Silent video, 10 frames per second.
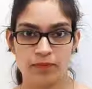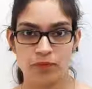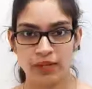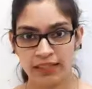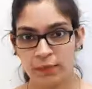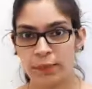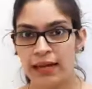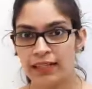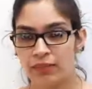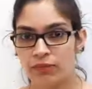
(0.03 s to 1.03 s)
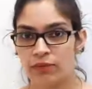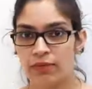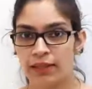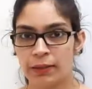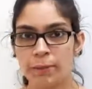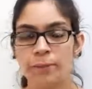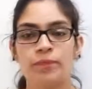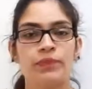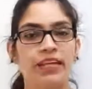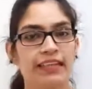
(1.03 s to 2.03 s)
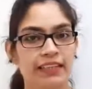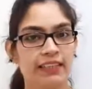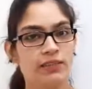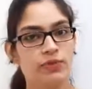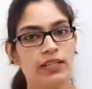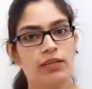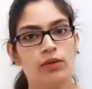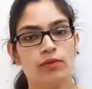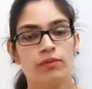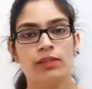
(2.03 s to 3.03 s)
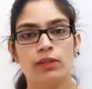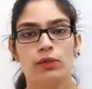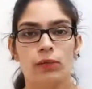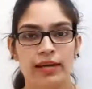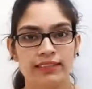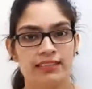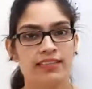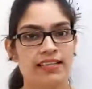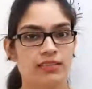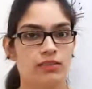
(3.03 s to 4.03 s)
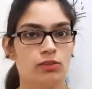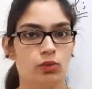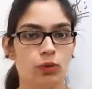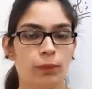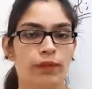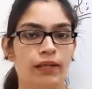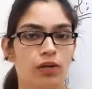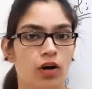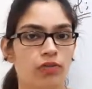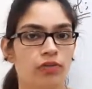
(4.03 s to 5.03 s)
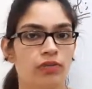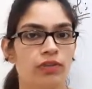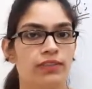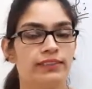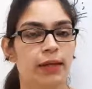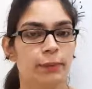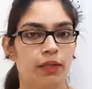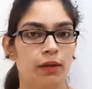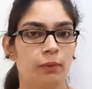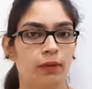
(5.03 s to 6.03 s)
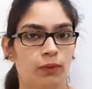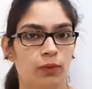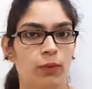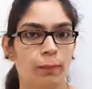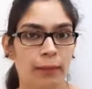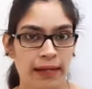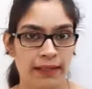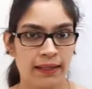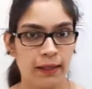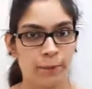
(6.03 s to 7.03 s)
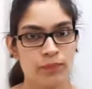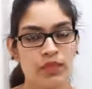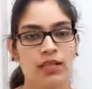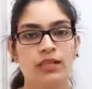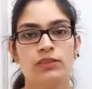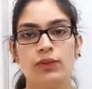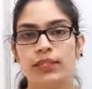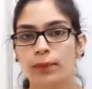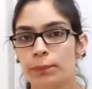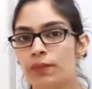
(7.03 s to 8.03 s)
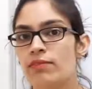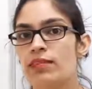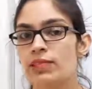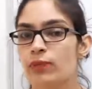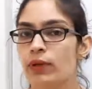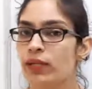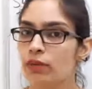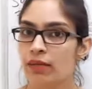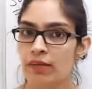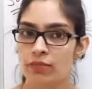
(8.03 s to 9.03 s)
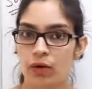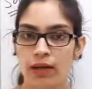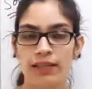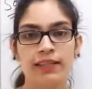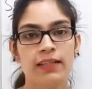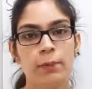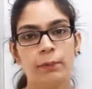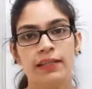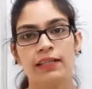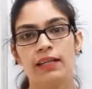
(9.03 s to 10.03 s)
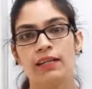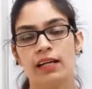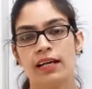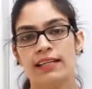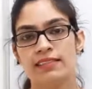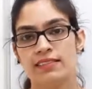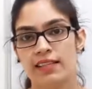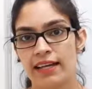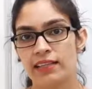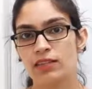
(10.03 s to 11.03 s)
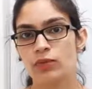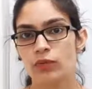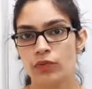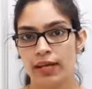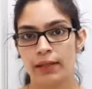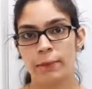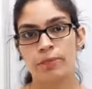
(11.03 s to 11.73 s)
Welcome back everyone. In this video we will do exercise 2b of chapter number 2 banking. So in the previous video we have already completed our exercise 1.